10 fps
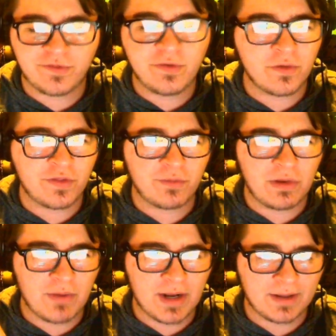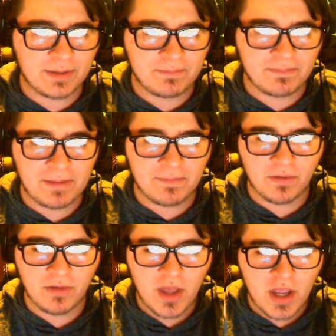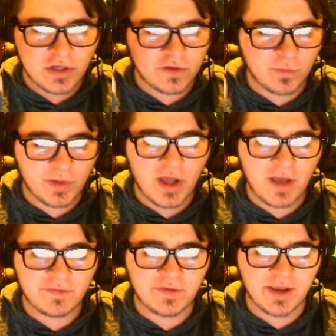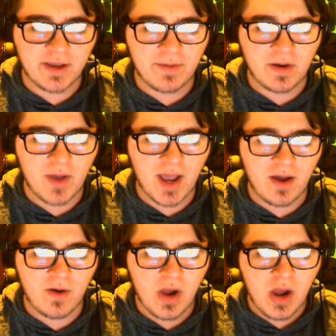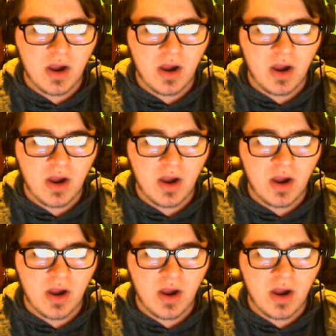or three Reddit people just went off saying about how,